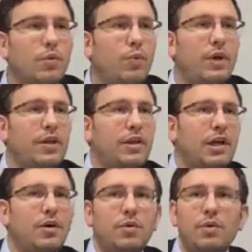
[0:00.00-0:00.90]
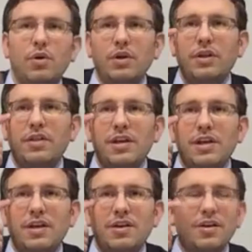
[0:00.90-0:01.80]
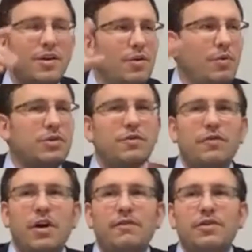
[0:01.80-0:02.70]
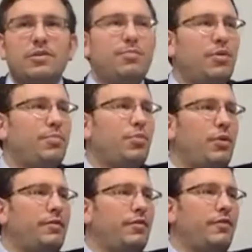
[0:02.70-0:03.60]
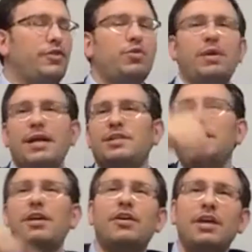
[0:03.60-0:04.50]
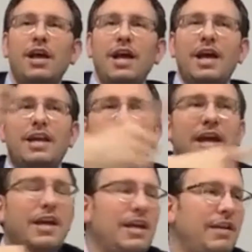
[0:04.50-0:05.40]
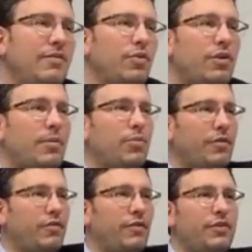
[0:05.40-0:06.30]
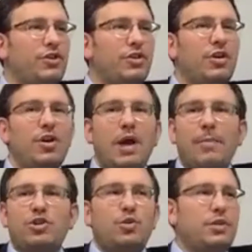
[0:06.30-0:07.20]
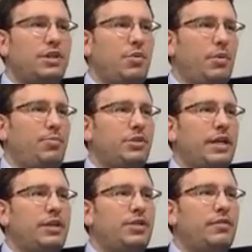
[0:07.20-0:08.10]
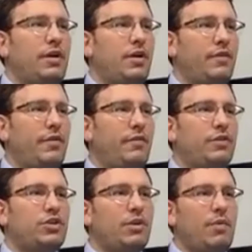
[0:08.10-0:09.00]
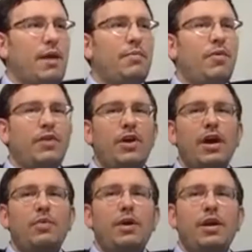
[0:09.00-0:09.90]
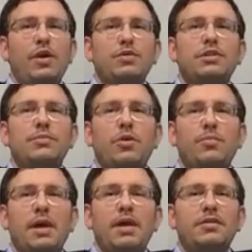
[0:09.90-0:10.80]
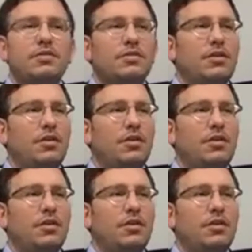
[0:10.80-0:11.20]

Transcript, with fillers: We think, we're only thinking what's in front of us, peripheral vision. We're not seeing even with our peripheral vision, how much do we see? What percentage of our vision? And right over here, I already don't see both my hands,